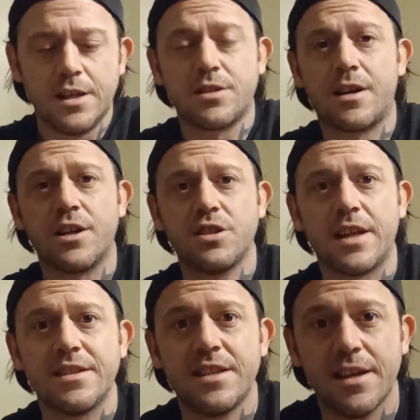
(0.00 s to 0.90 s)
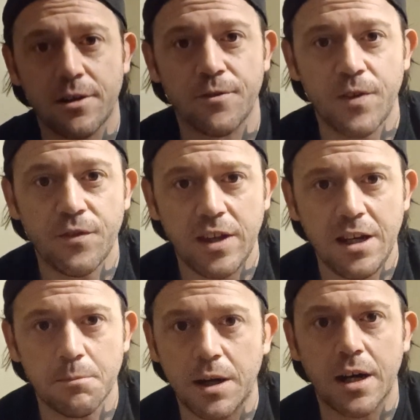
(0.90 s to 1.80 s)
So it costs you like 10 or
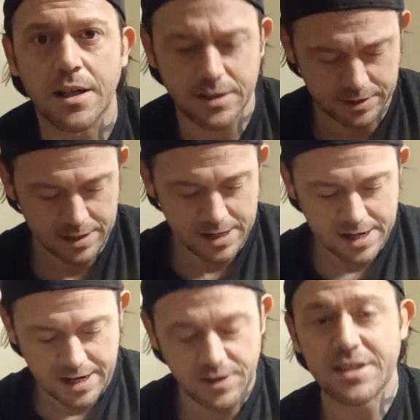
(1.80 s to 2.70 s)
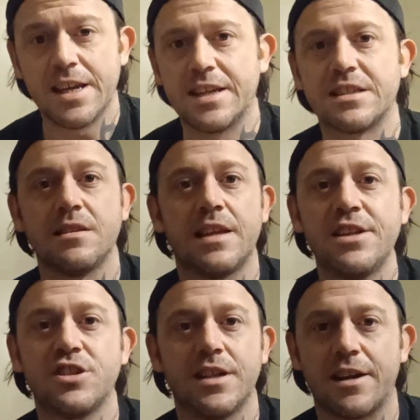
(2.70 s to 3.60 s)
15 bucks. And this thing is
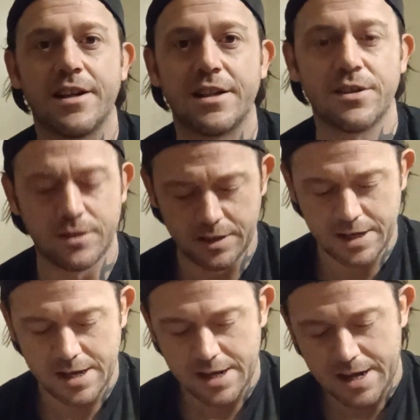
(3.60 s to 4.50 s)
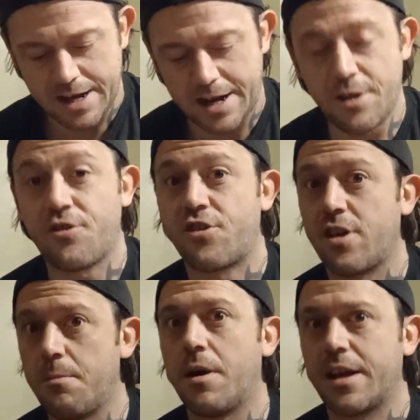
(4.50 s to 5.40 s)
legendary, dude. And I know
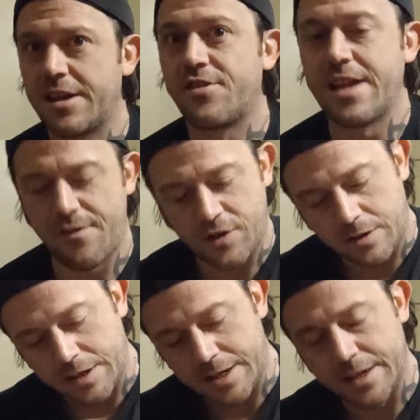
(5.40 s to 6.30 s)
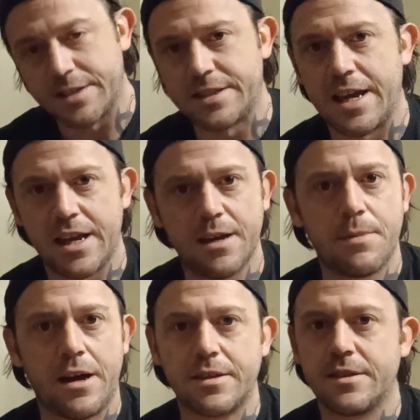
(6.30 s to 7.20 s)
somebody is definitely gonna say
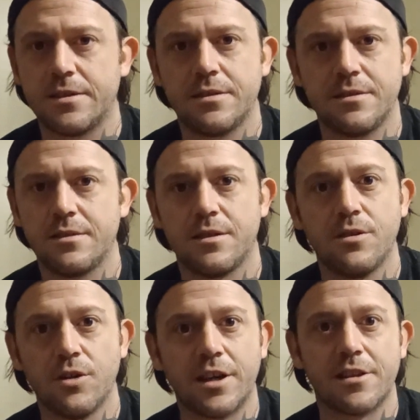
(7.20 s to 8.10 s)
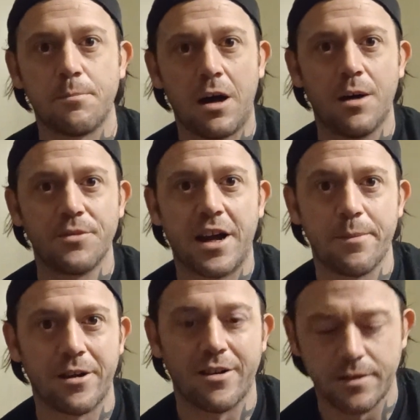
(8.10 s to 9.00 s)
about the, look at the bomb
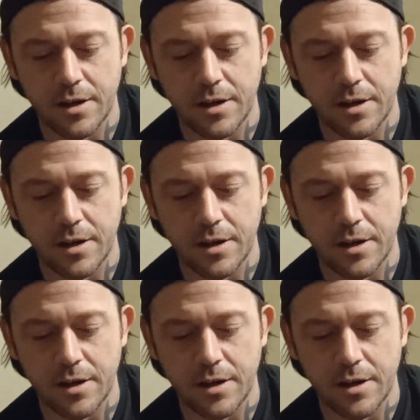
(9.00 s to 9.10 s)
timer.